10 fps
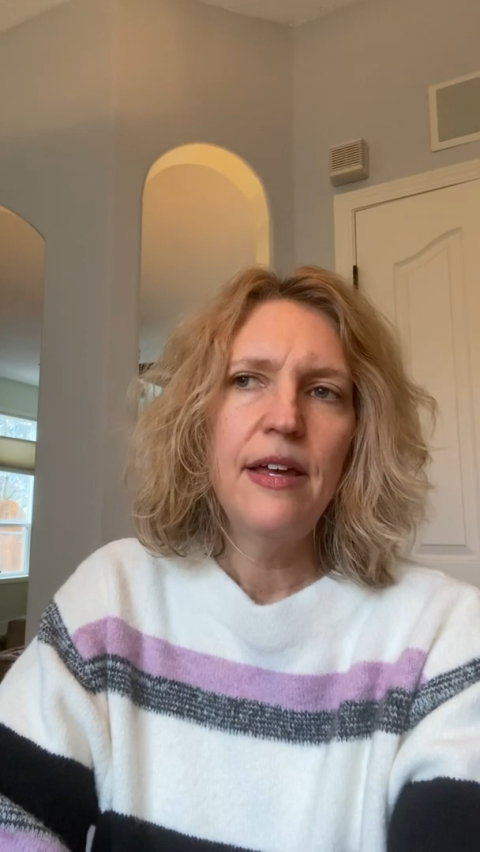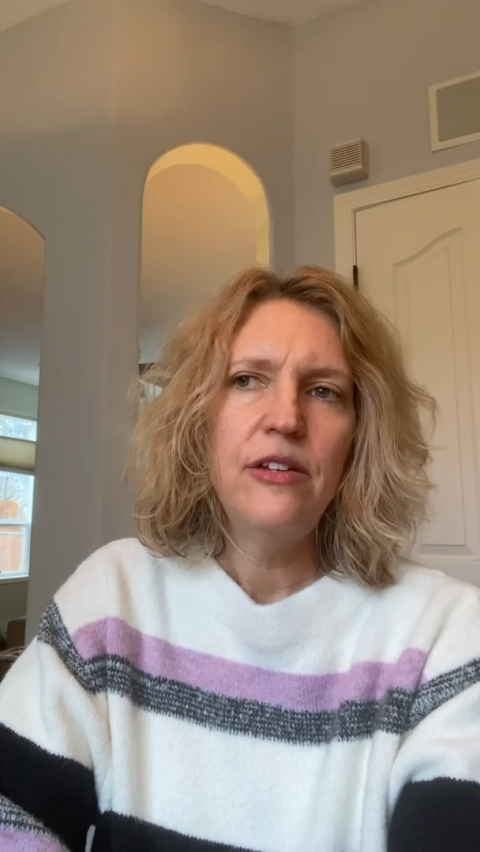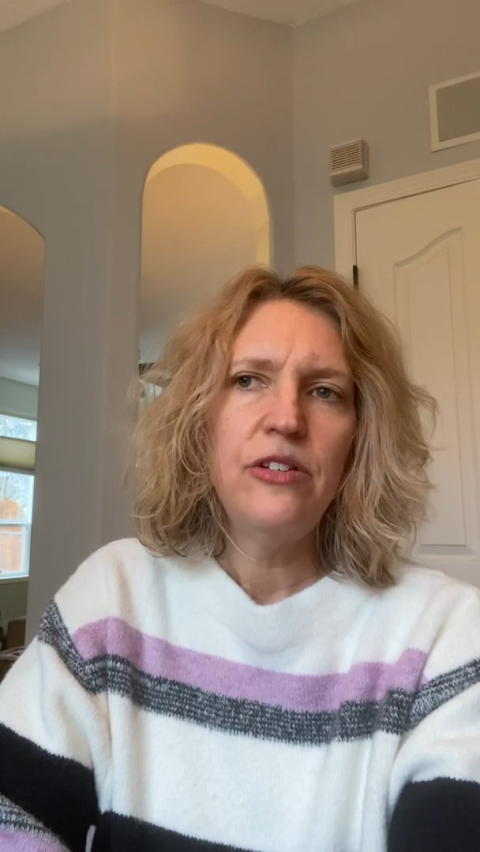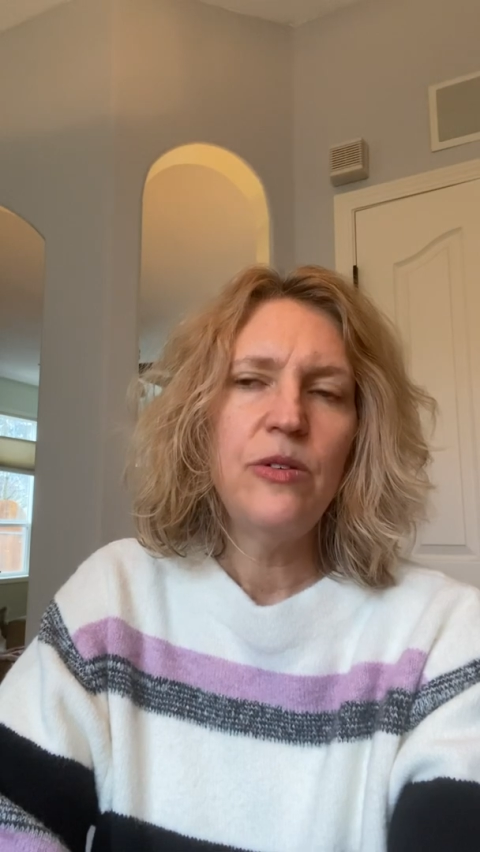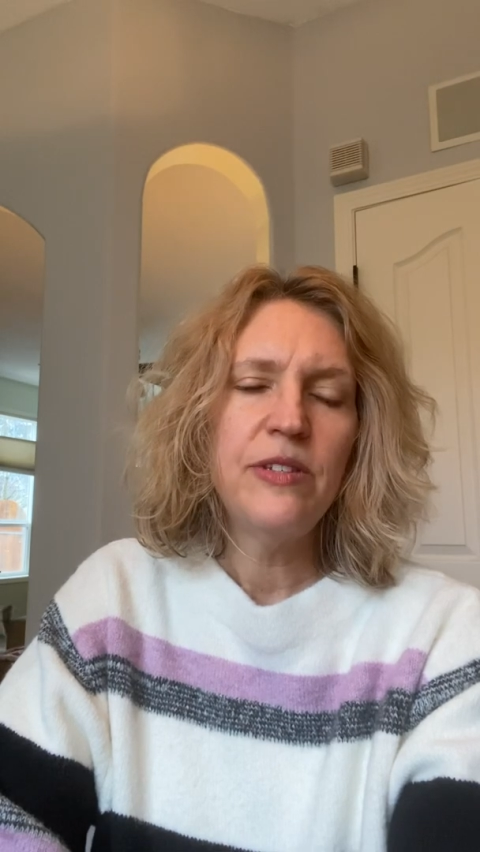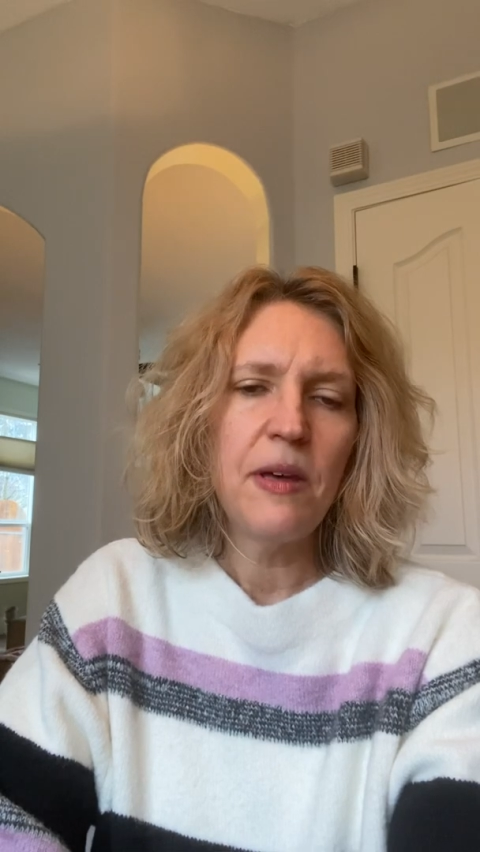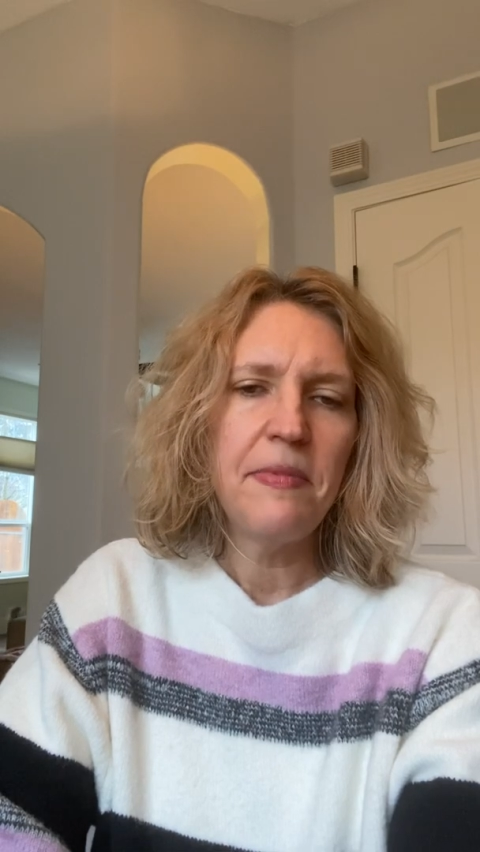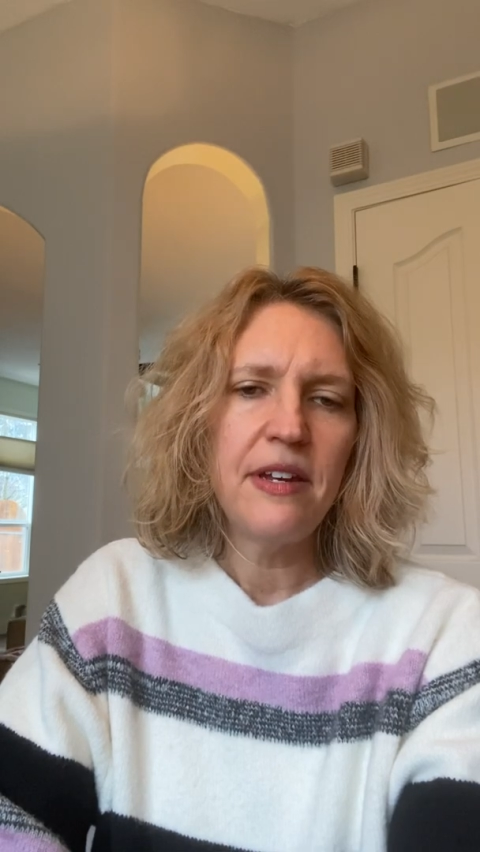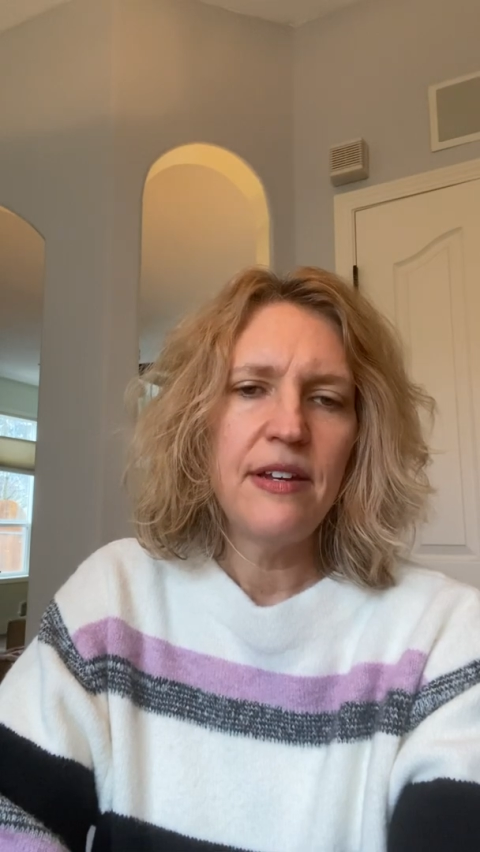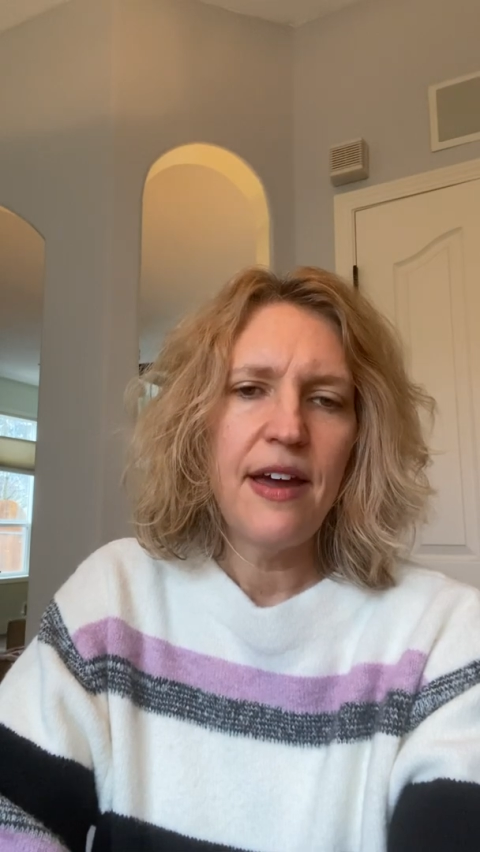do
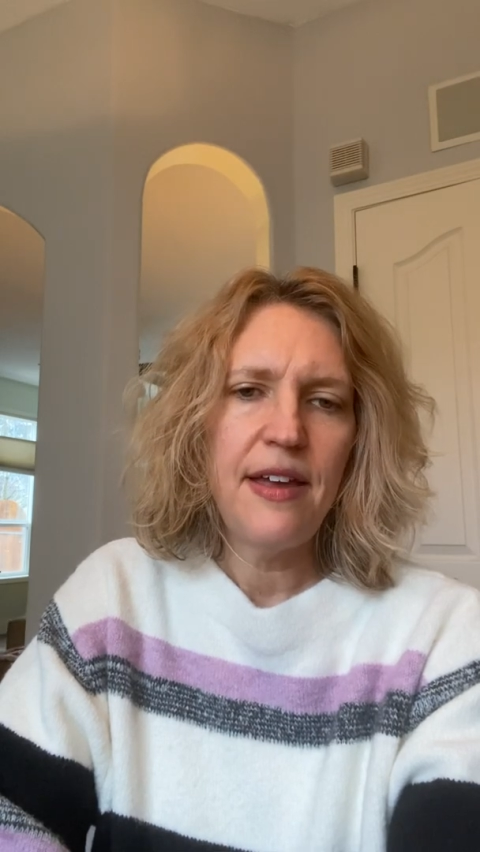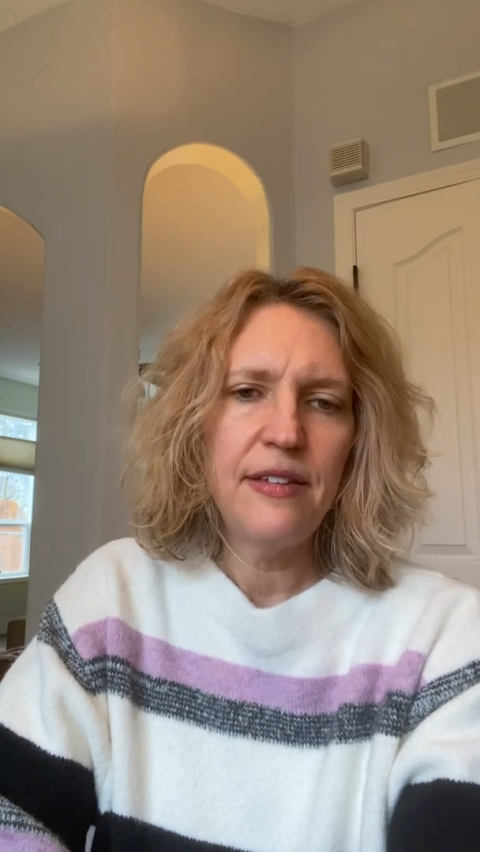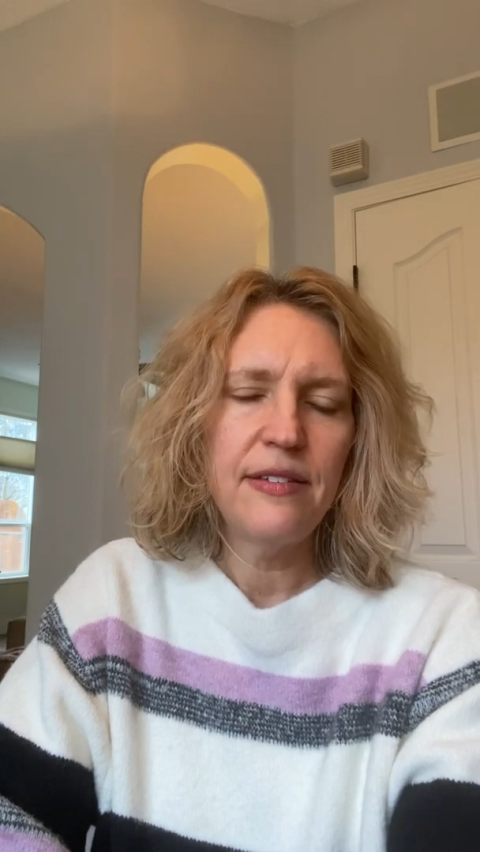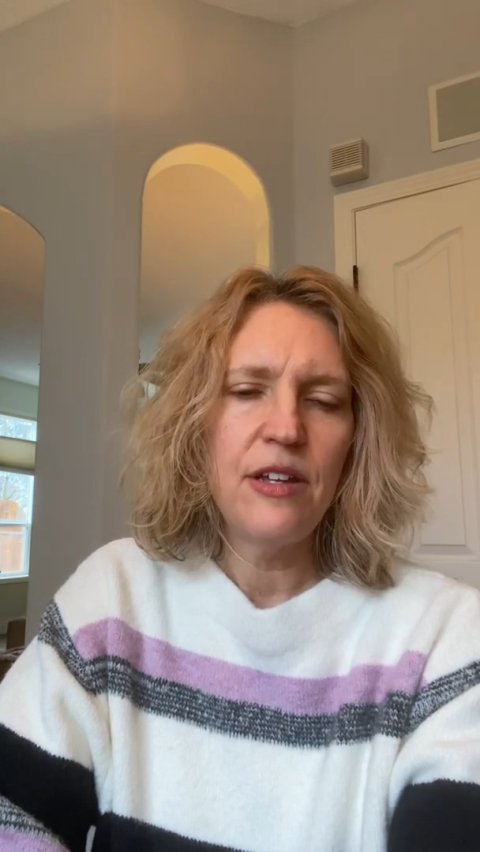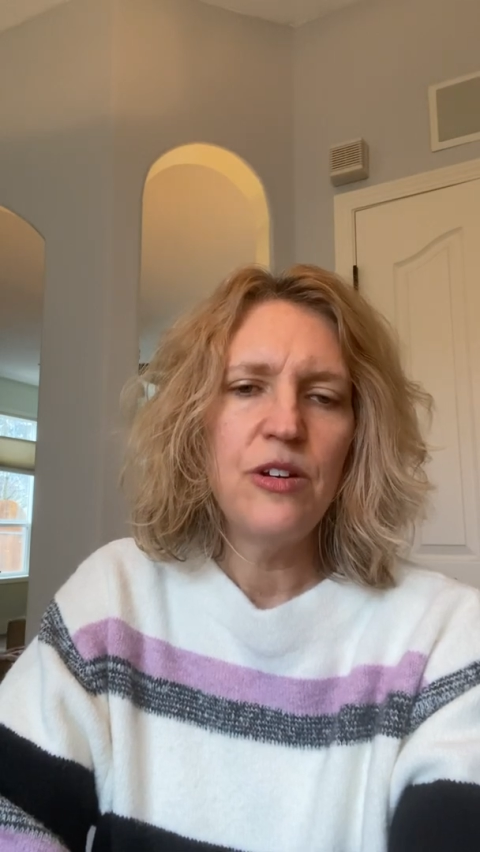something nice and